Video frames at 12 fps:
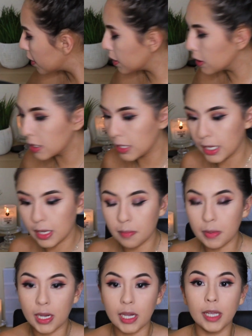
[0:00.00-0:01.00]
gonna take
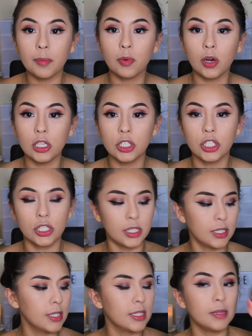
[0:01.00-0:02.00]
my bronzer.
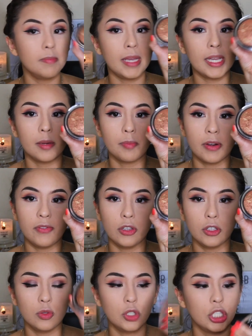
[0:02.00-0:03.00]
This is the Makeup
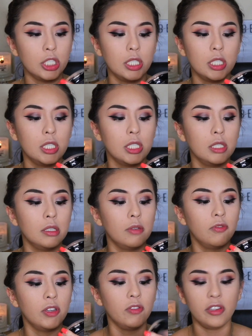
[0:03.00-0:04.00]

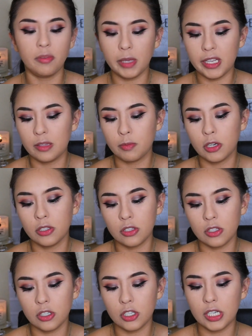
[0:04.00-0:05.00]
Revolution Vivid Baked
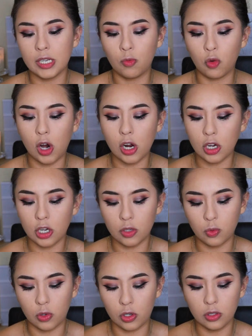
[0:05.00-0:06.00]
Bronzer in Rock
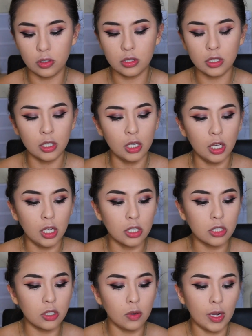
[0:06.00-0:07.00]
On World.
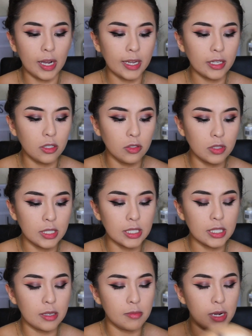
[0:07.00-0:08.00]
So I use
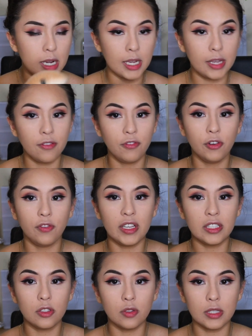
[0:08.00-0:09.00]
this in my full
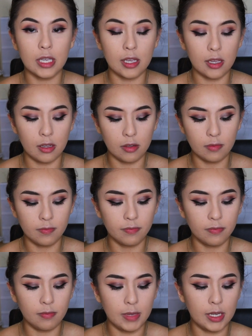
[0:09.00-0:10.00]
face using
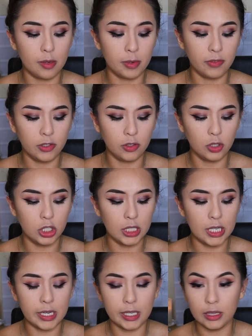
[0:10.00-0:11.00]
Makeup
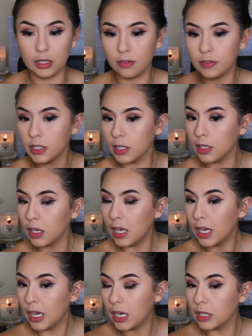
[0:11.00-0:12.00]
Revolution, and I loved it.
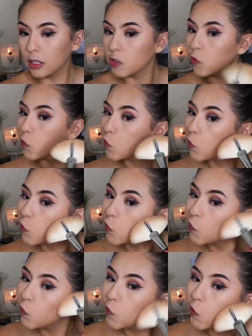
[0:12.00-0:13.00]
A little did
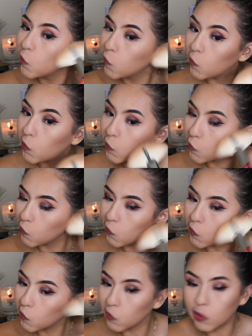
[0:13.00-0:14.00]
go a long way, so
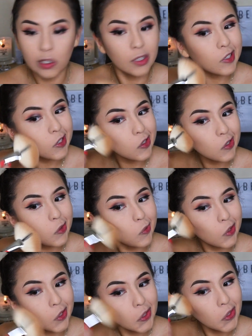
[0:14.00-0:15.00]
let's not get carried
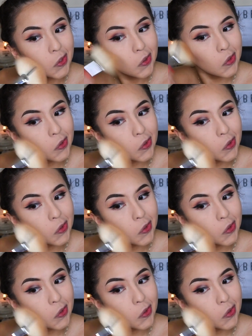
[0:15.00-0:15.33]
away.